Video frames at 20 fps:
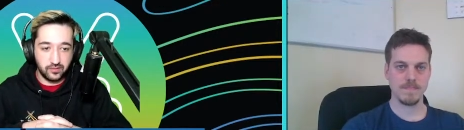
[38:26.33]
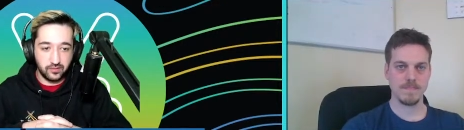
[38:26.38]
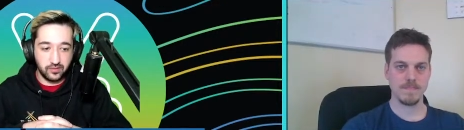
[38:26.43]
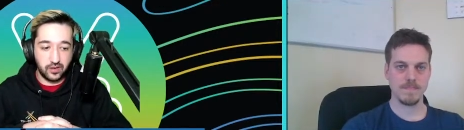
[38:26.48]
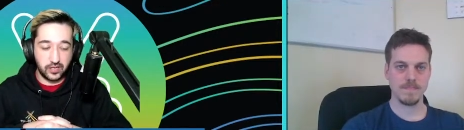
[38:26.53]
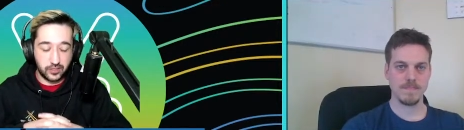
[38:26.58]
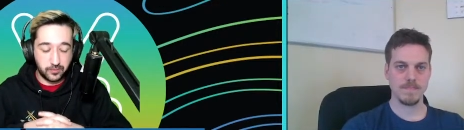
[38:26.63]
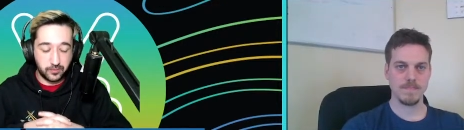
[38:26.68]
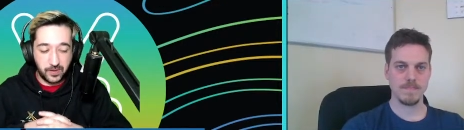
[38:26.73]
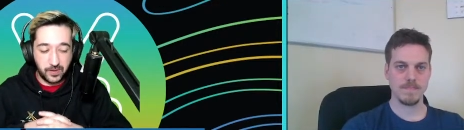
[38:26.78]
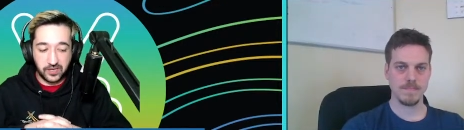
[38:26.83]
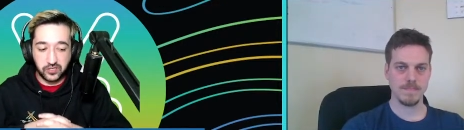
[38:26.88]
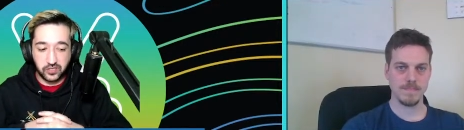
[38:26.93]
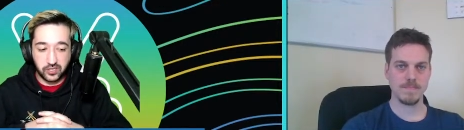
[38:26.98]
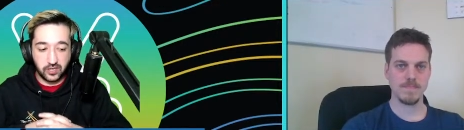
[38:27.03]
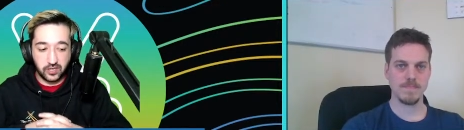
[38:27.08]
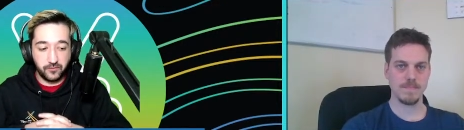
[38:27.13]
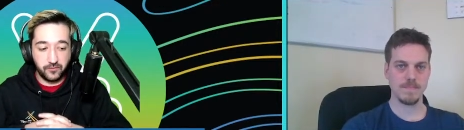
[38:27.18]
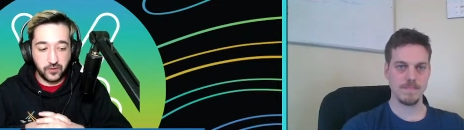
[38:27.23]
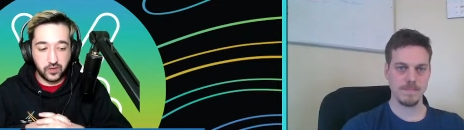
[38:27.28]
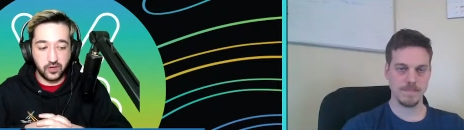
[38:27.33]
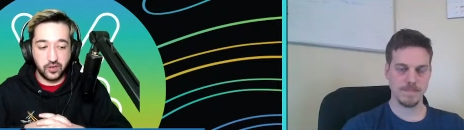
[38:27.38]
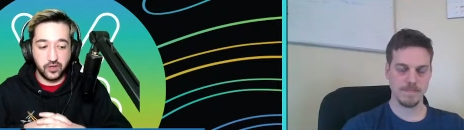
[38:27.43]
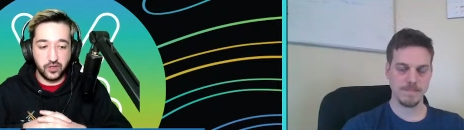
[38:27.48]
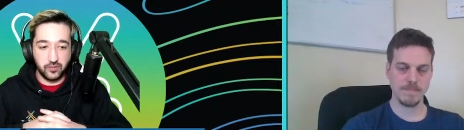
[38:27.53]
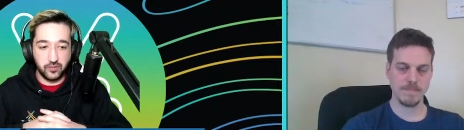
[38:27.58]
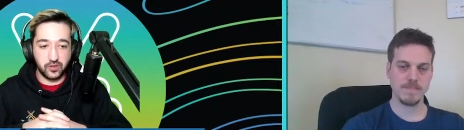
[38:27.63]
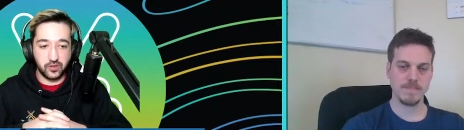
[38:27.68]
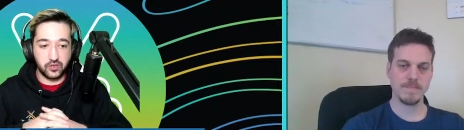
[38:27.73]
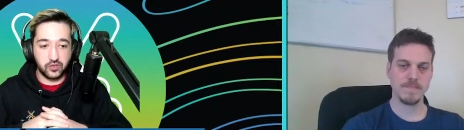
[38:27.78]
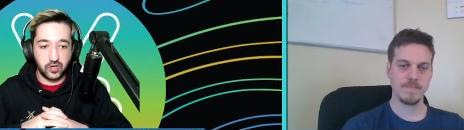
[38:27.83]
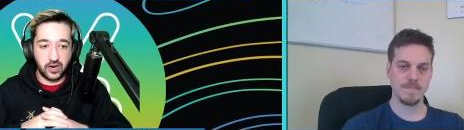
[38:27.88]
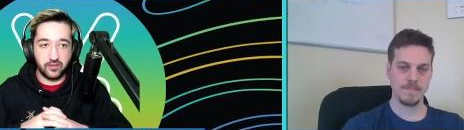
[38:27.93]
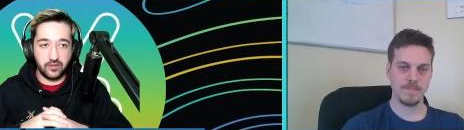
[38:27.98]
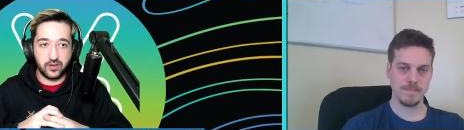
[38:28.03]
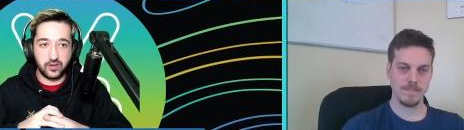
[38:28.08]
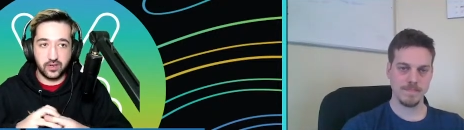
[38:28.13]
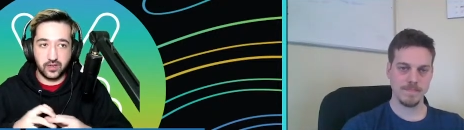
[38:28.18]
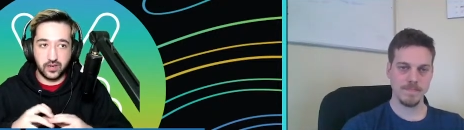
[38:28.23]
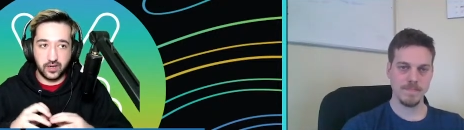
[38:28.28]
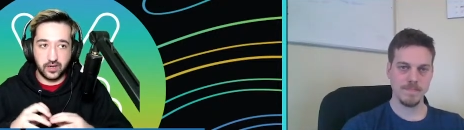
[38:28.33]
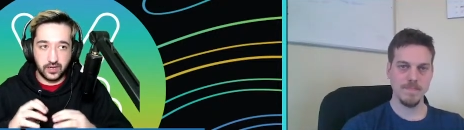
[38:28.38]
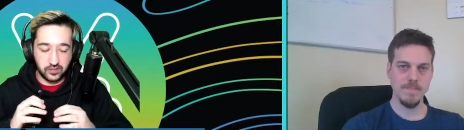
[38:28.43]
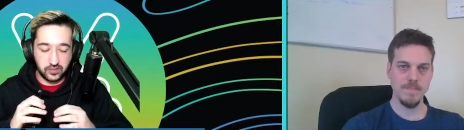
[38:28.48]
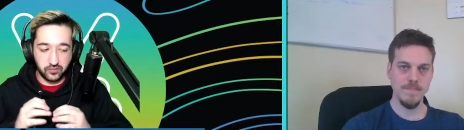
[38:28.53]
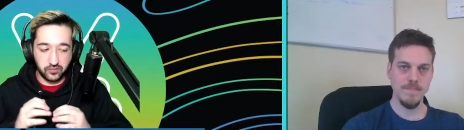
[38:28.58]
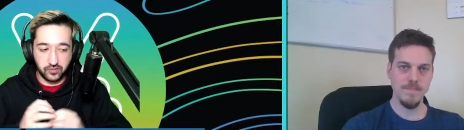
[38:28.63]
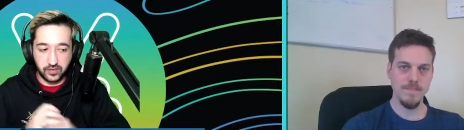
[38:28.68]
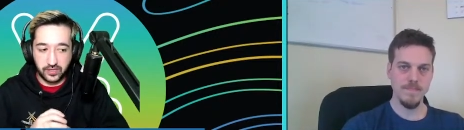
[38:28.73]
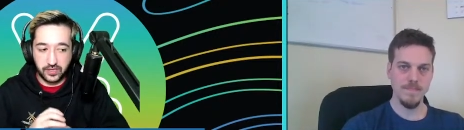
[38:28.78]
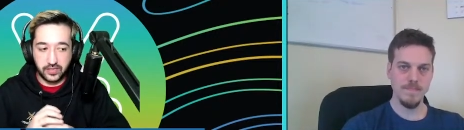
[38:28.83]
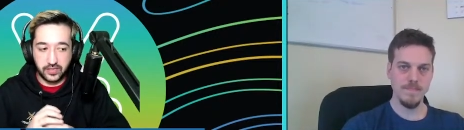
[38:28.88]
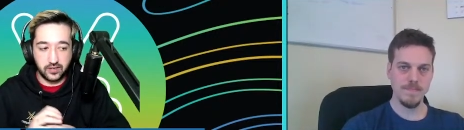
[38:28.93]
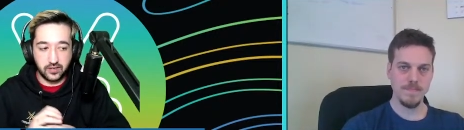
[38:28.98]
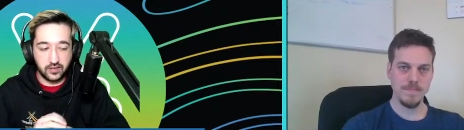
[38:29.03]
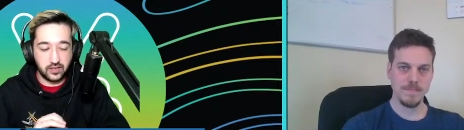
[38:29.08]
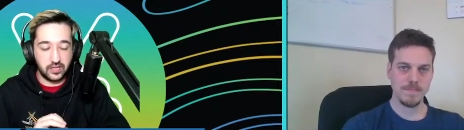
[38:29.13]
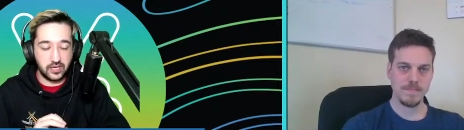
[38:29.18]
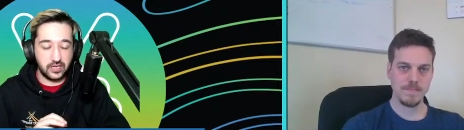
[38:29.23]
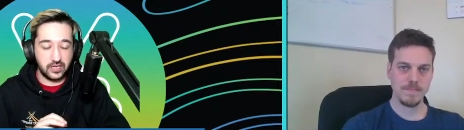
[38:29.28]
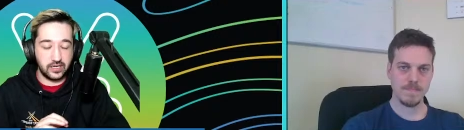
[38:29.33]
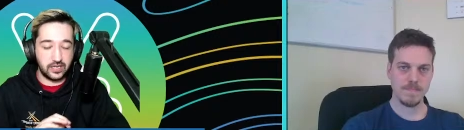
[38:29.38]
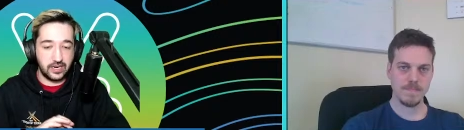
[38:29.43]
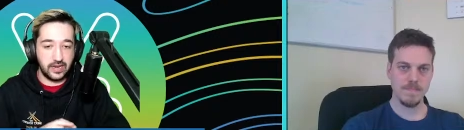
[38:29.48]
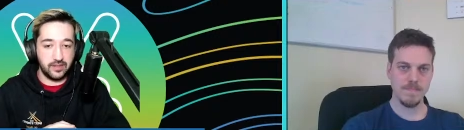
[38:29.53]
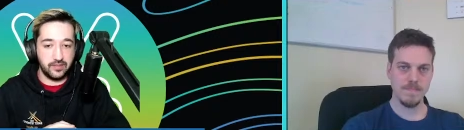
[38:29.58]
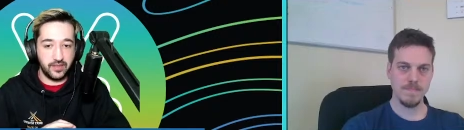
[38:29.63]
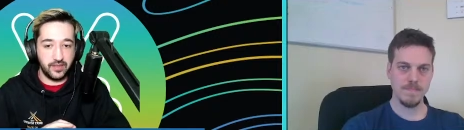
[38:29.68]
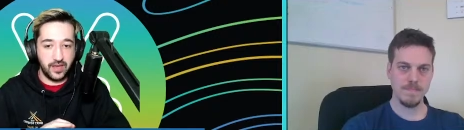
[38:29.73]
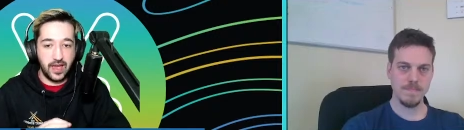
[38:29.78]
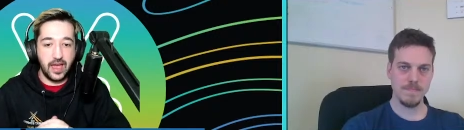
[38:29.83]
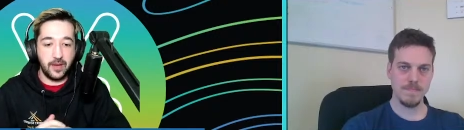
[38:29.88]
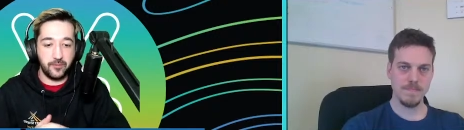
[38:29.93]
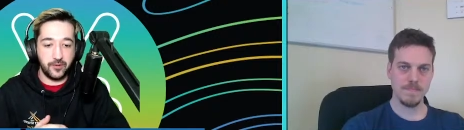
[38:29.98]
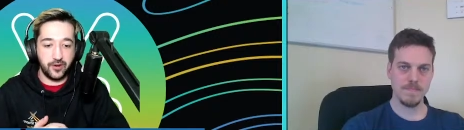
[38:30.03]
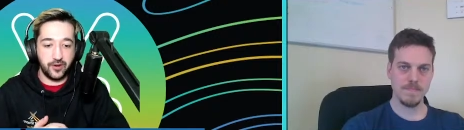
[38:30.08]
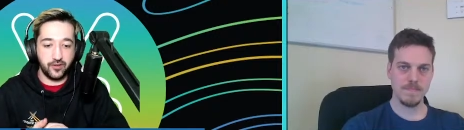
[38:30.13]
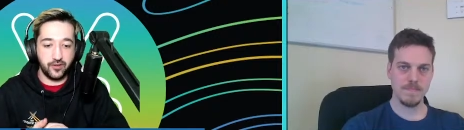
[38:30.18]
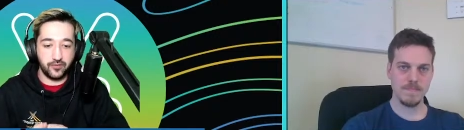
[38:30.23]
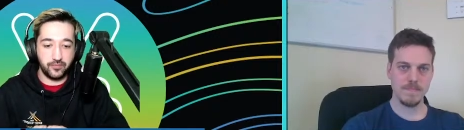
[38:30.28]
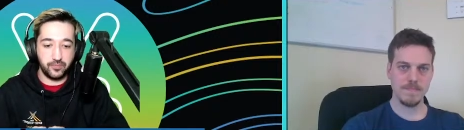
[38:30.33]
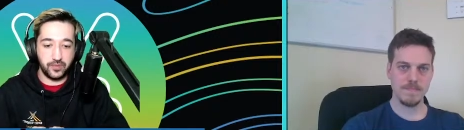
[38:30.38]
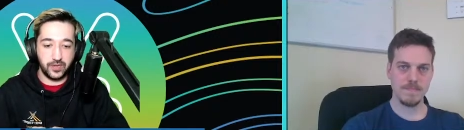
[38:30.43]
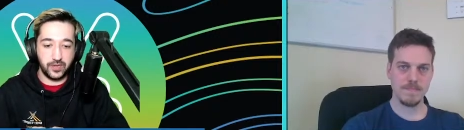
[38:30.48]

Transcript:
Speaker 1: especially if you're a newer driver is a really good thing to get in the habit of